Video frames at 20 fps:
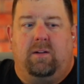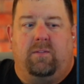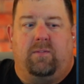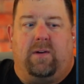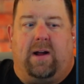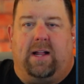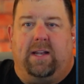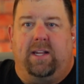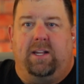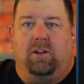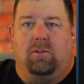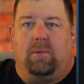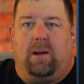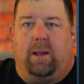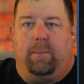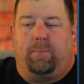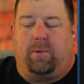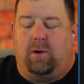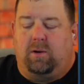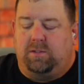finding the
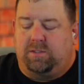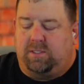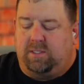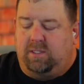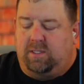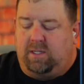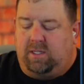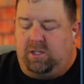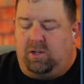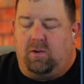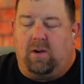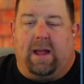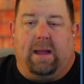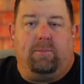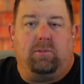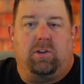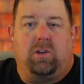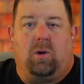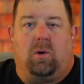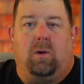right person in your
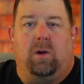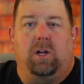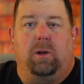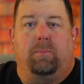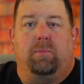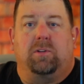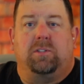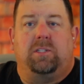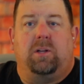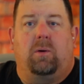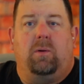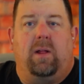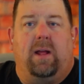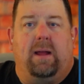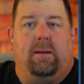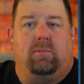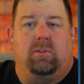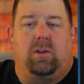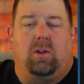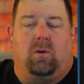avatar, your persona
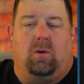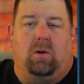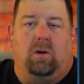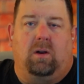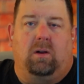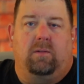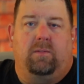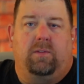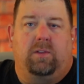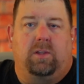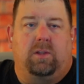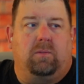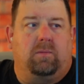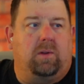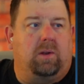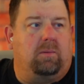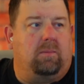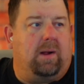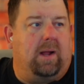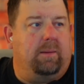avatar, to
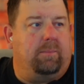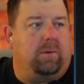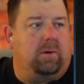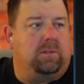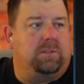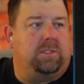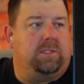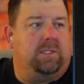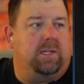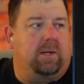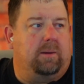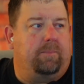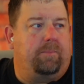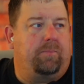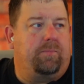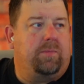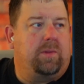put the right person there.